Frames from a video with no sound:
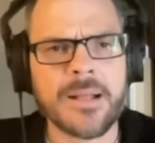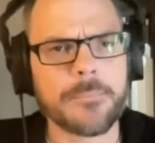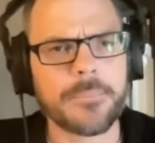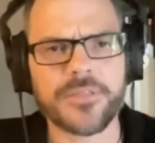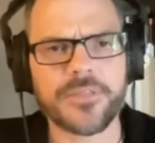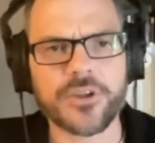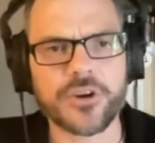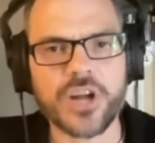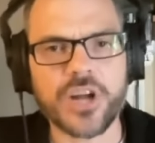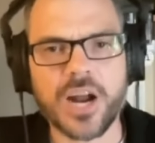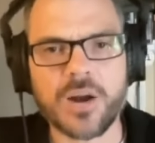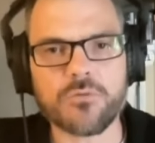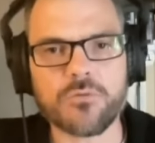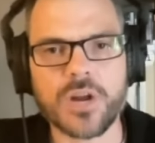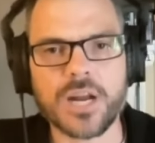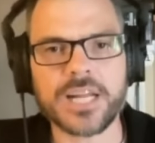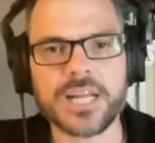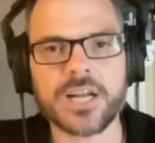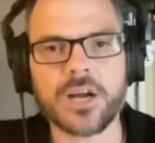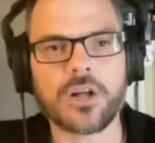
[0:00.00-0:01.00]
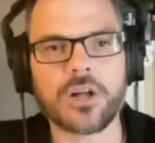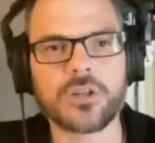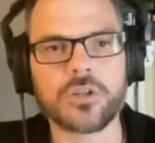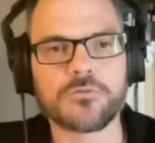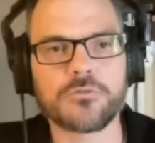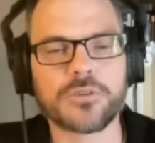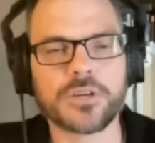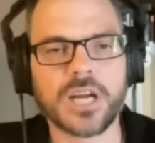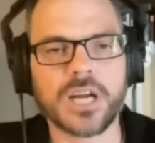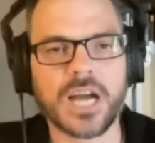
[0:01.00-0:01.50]
But they're not running all
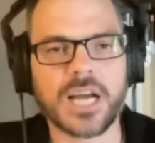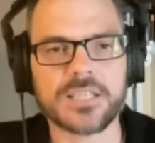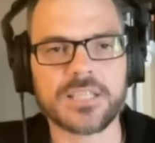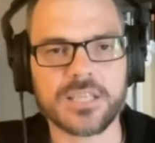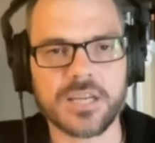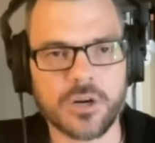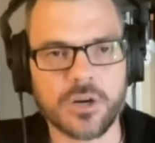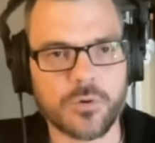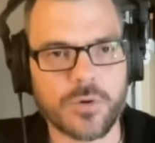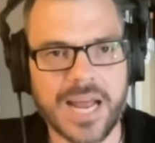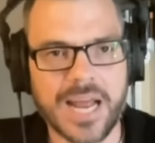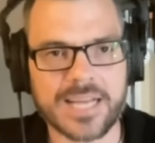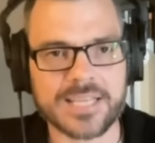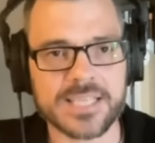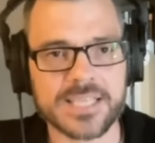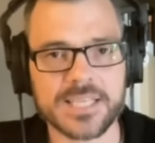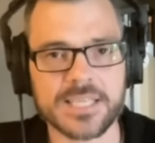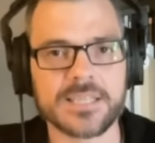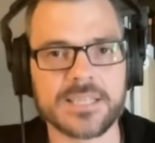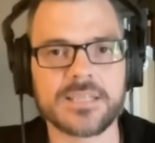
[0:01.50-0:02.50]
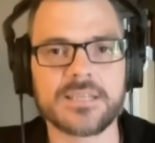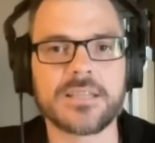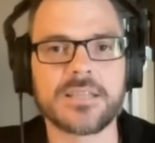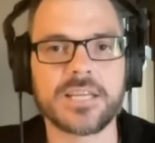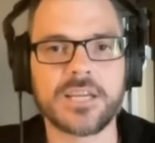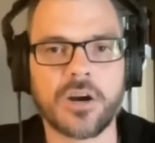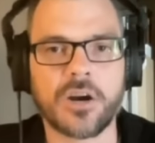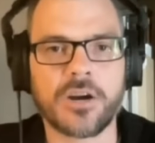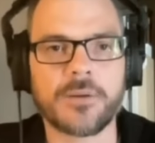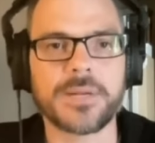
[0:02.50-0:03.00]
over Gaza harassing
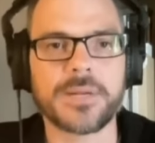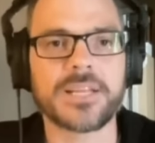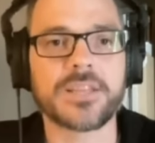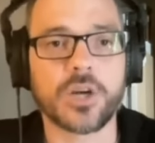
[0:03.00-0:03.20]
the army.